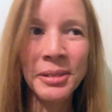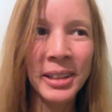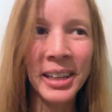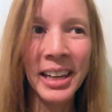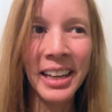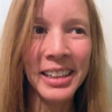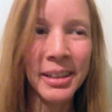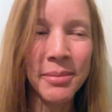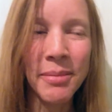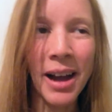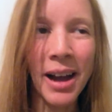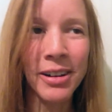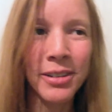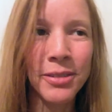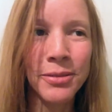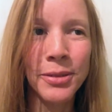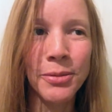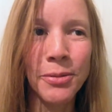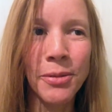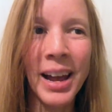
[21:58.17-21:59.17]
get them out
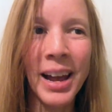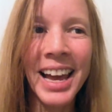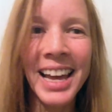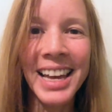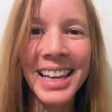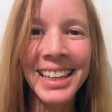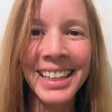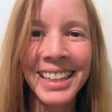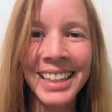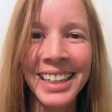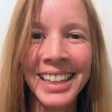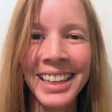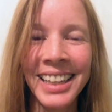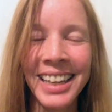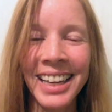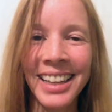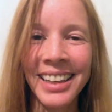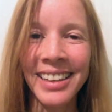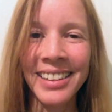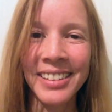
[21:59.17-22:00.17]
of the way.
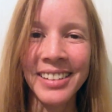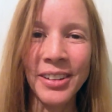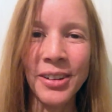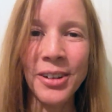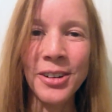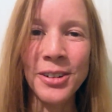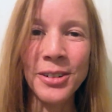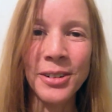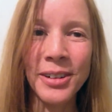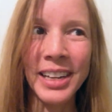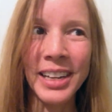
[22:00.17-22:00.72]
So